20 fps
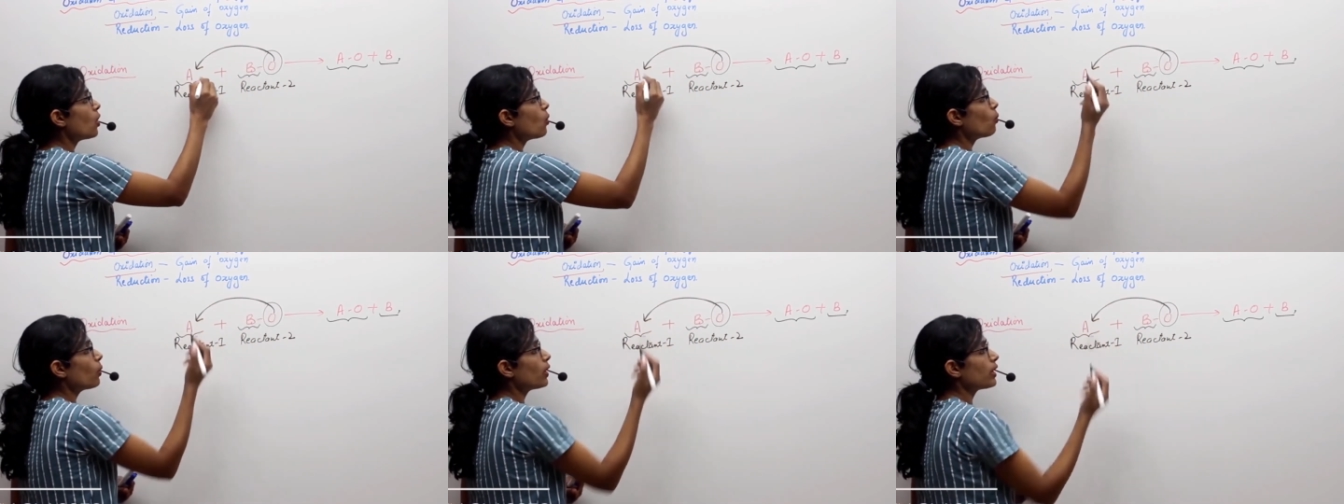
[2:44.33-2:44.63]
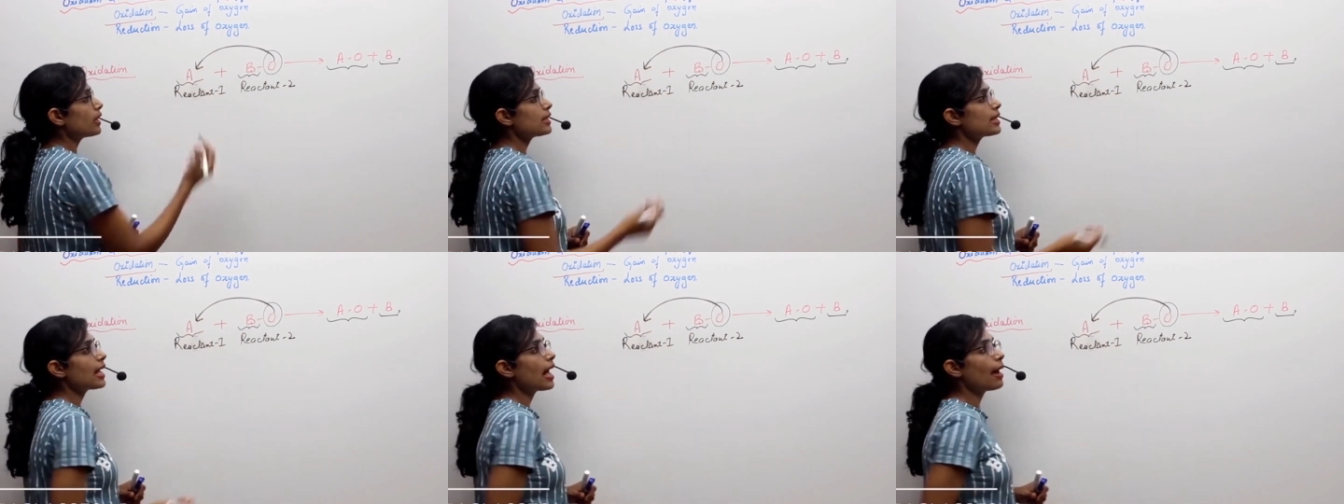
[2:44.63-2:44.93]

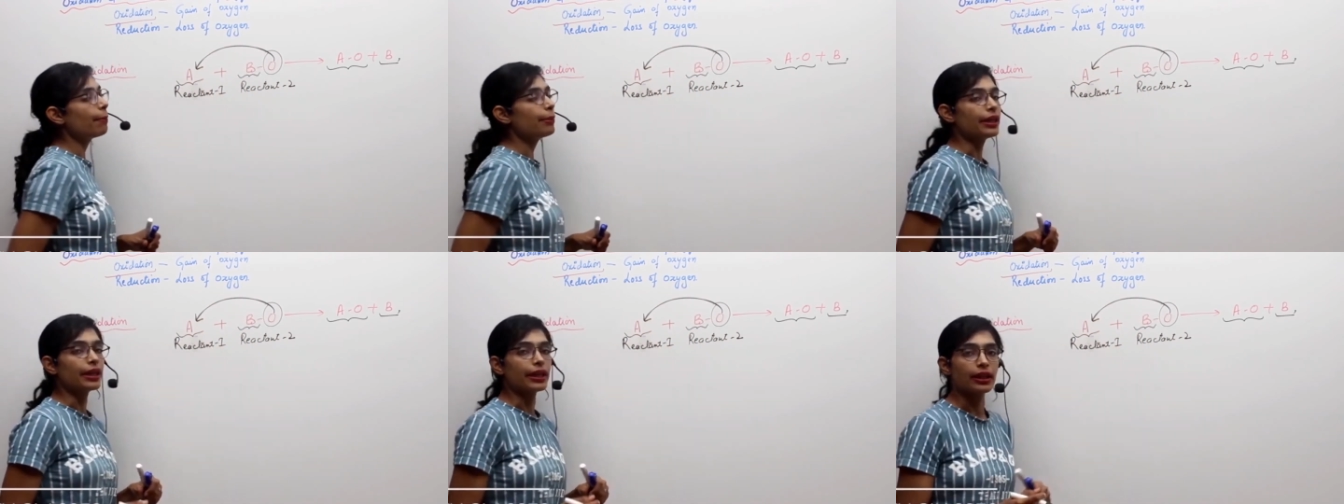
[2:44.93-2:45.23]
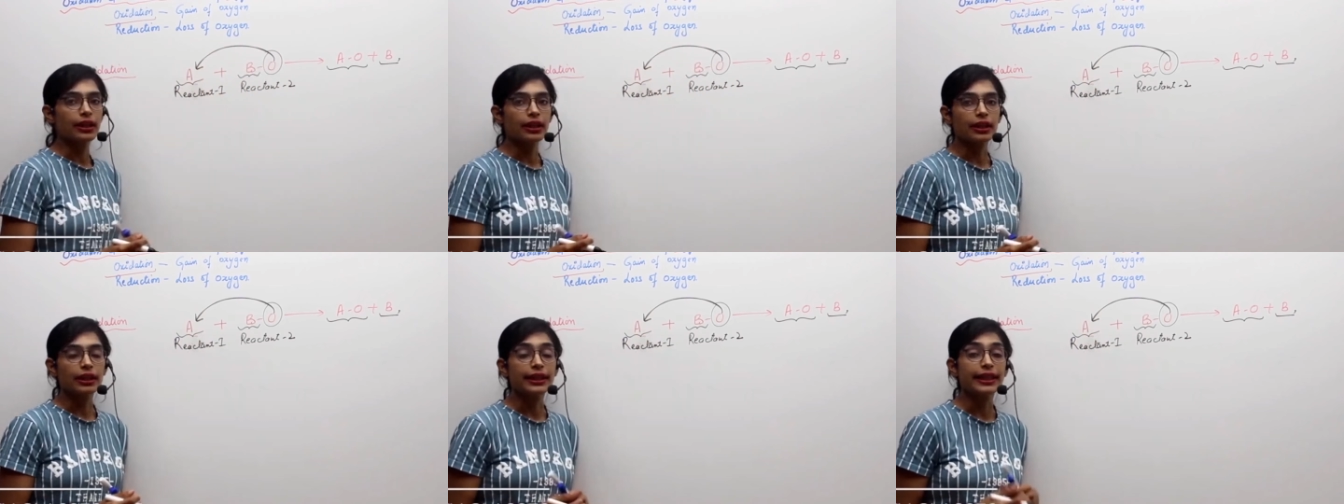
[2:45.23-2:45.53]
what is
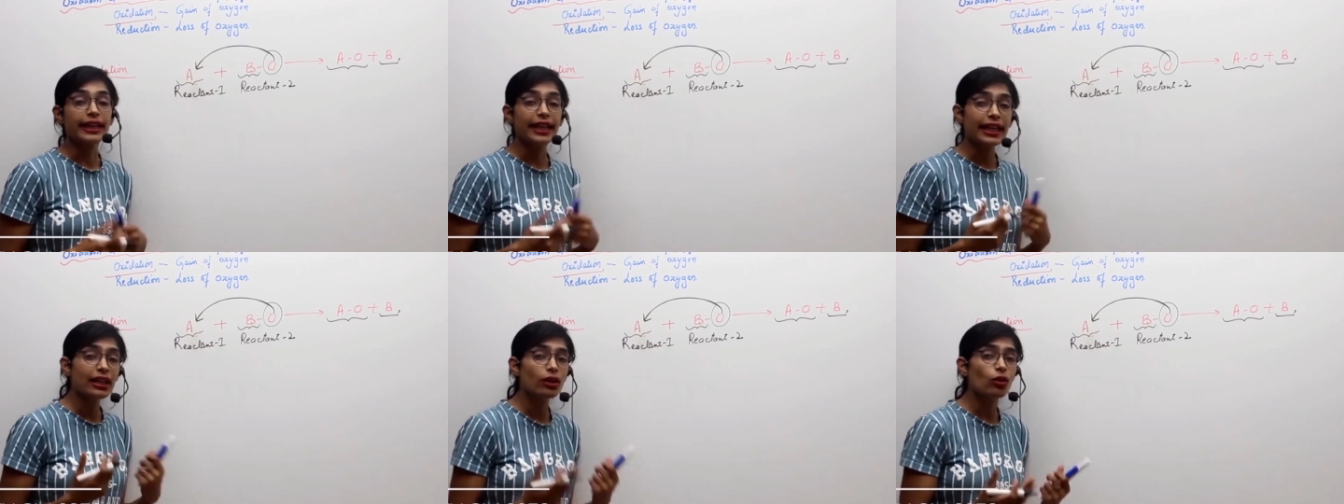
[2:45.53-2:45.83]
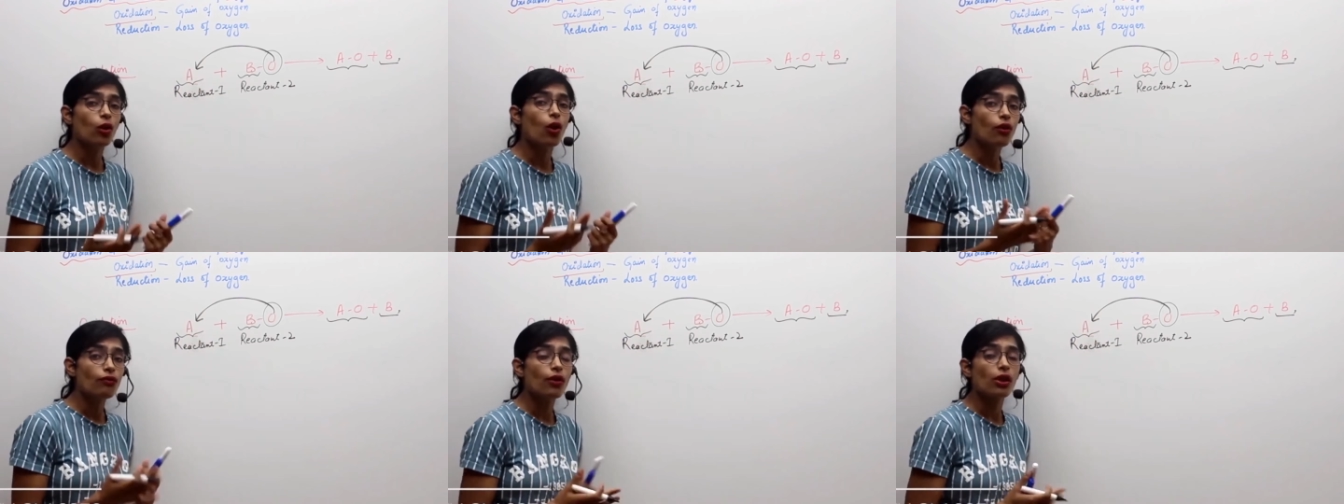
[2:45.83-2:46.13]
happening? Gain
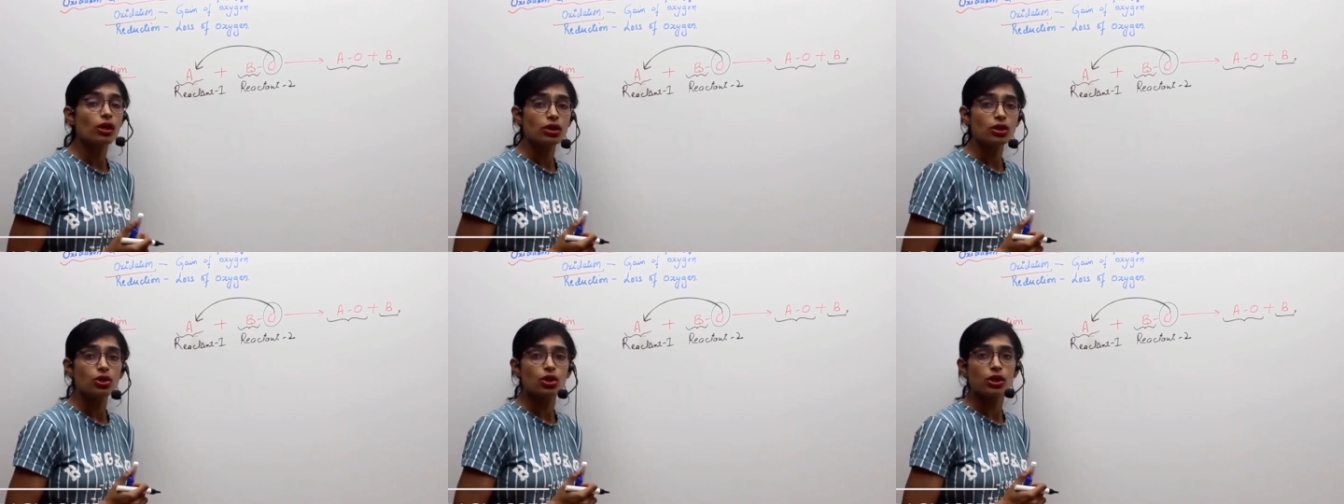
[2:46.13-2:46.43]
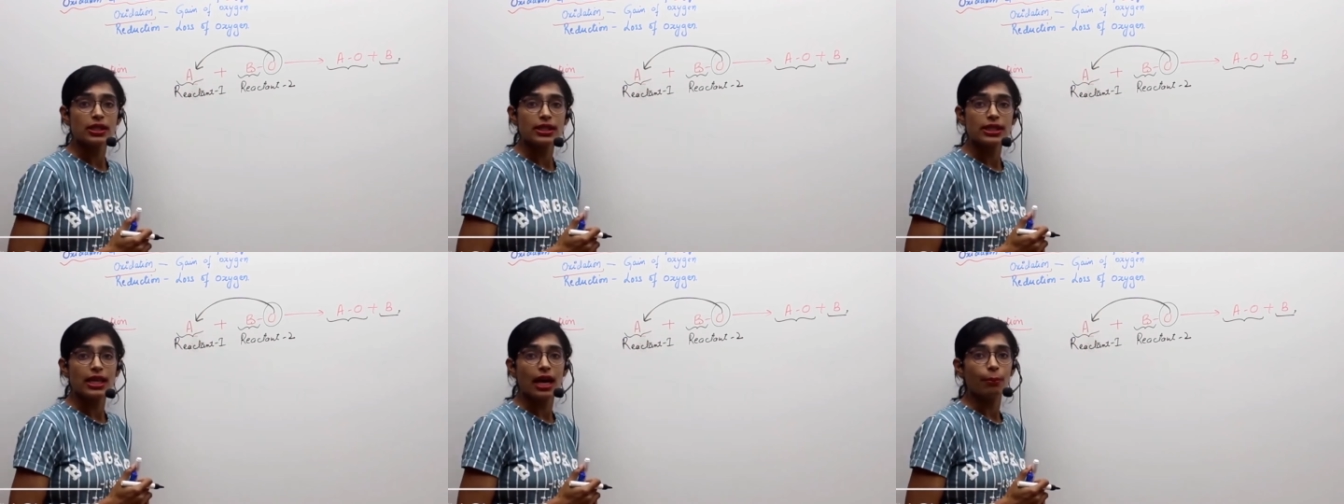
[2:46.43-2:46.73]
of
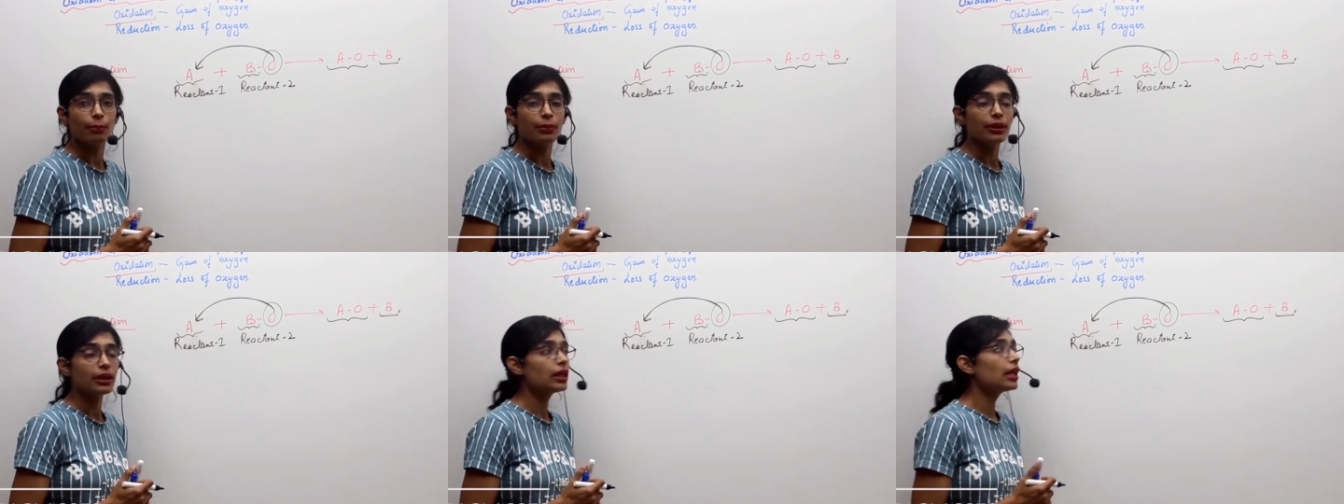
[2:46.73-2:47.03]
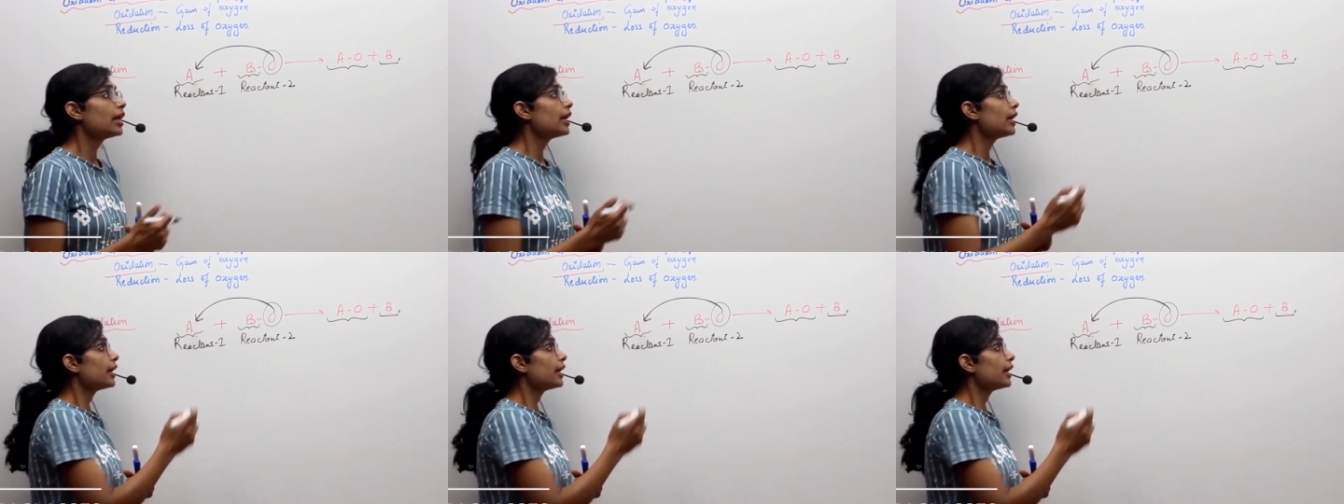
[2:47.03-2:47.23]
oxygen is happening.